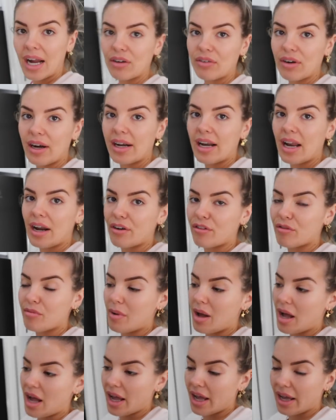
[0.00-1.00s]
I ran out of
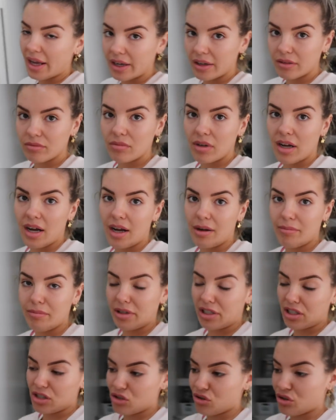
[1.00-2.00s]
my uh,
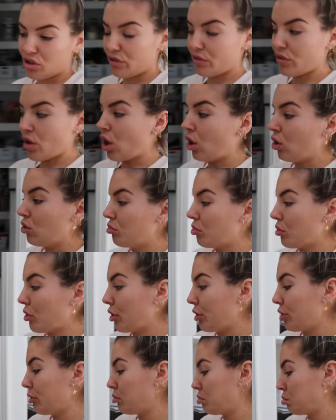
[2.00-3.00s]
Ministry of Cold
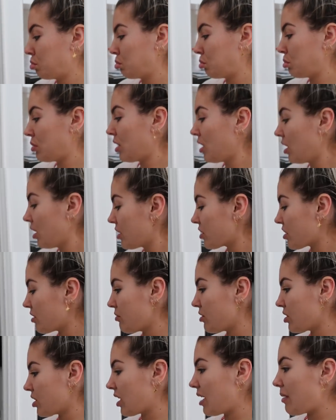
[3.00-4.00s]
Brew. So
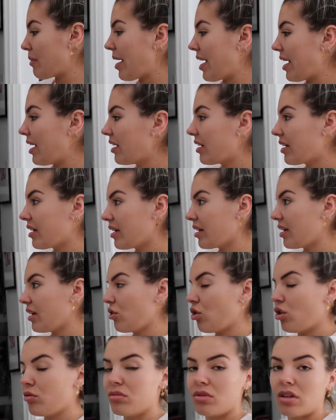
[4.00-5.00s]
I'm just gonna make a
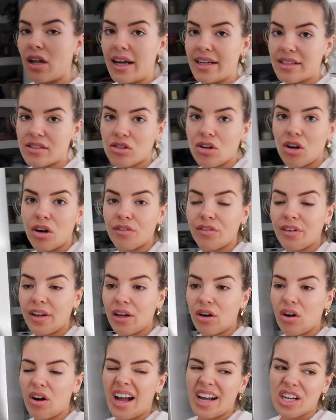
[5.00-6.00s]
normal iced
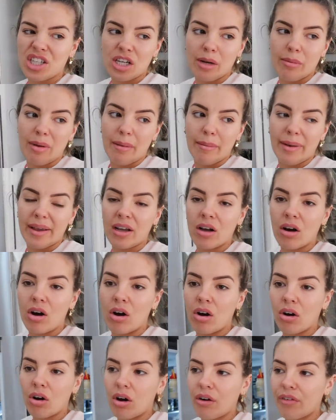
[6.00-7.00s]
coffee or actually I might make a
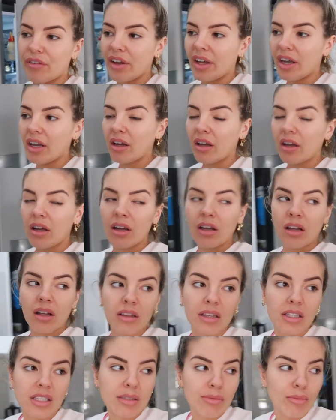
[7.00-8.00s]
hot coffee
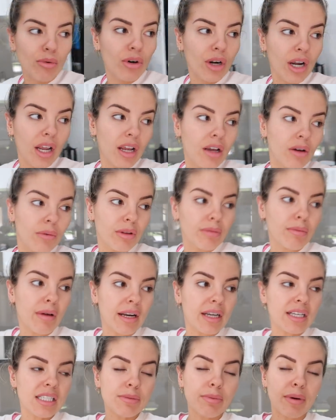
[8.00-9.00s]
this morning with
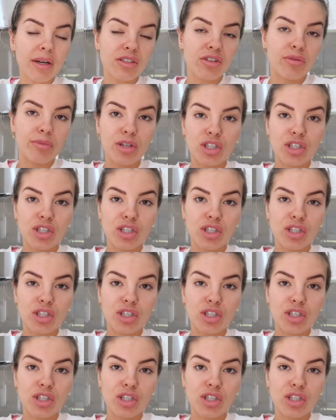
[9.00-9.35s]
my Nespresso